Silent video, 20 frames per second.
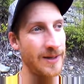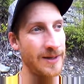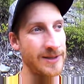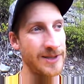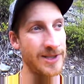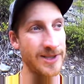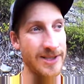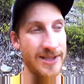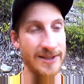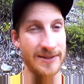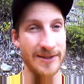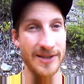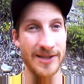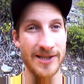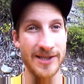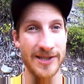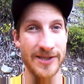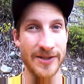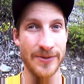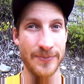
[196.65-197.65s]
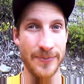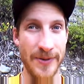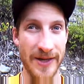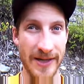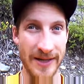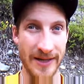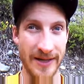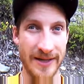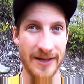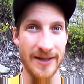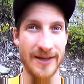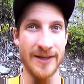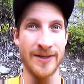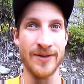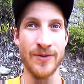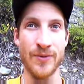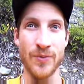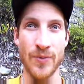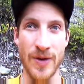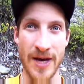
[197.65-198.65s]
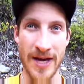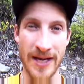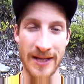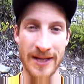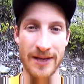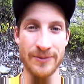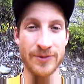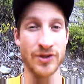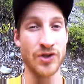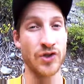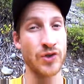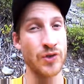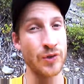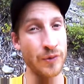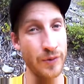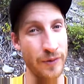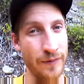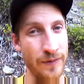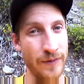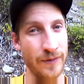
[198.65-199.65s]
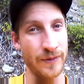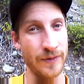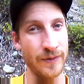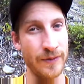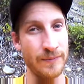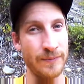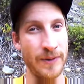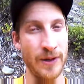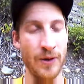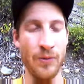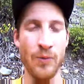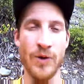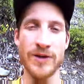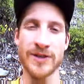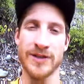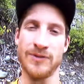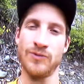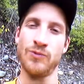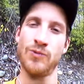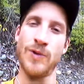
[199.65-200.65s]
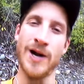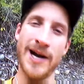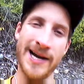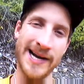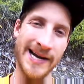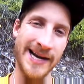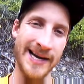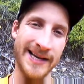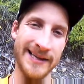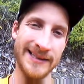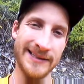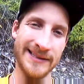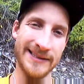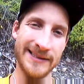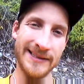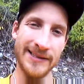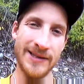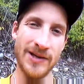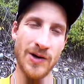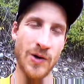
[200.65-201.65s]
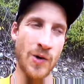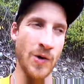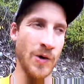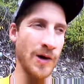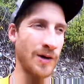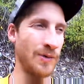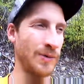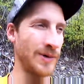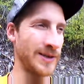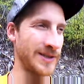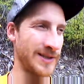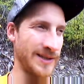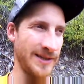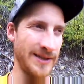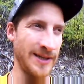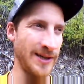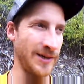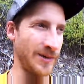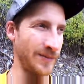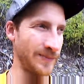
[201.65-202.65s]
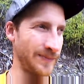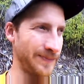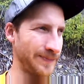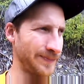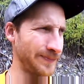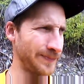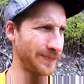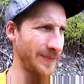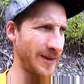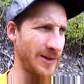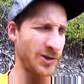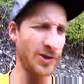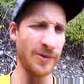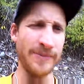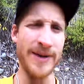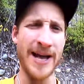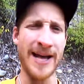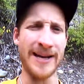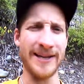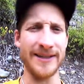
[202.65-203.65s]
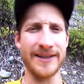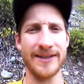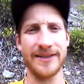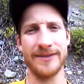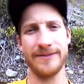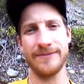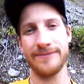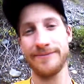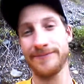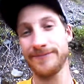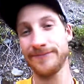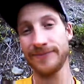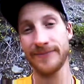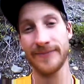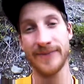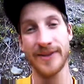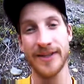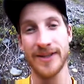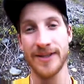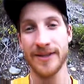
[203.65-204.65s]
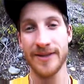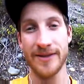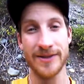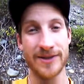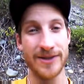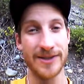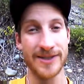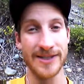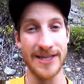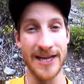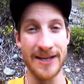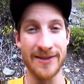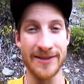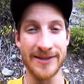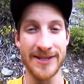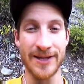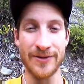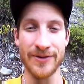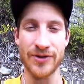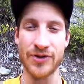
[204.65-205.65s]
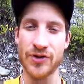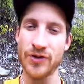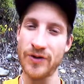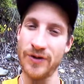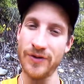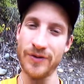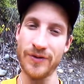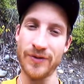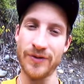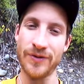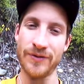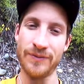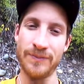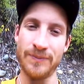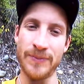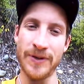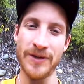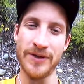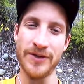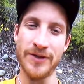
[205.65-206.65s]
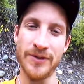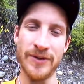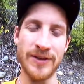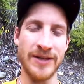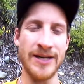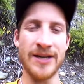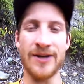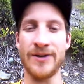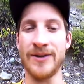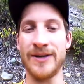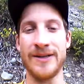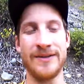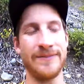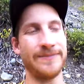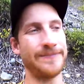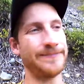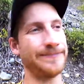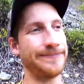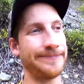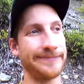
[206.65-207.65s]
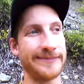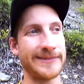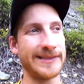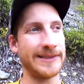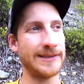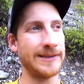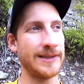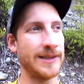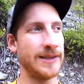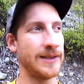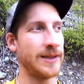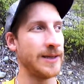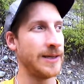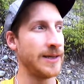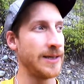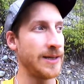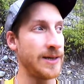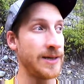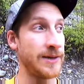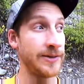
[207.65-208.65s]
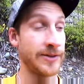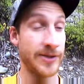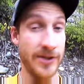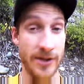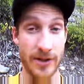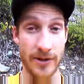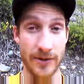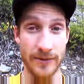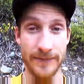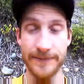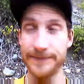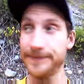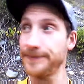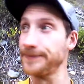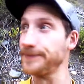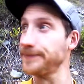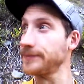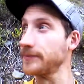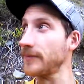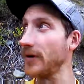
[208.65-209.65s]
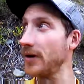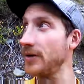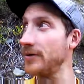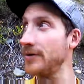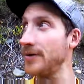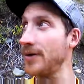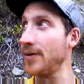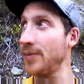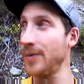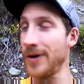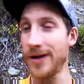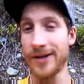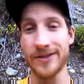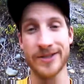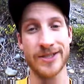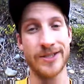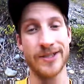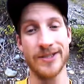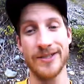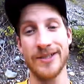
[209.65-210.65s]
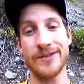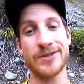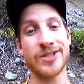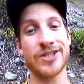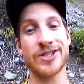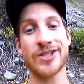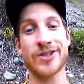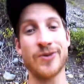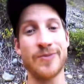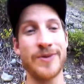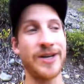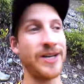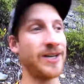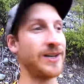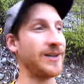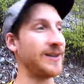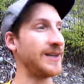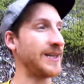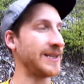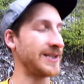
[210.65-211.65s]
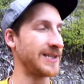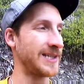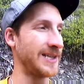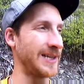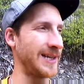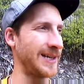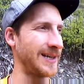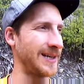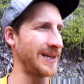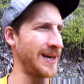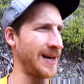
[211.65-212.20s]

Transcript: Just to speak in a way that was truthful, but it wasn't whiny, or it wasn't, dramatic. Just tell the truth, but do it, and so, what else good? There's just so many good things today.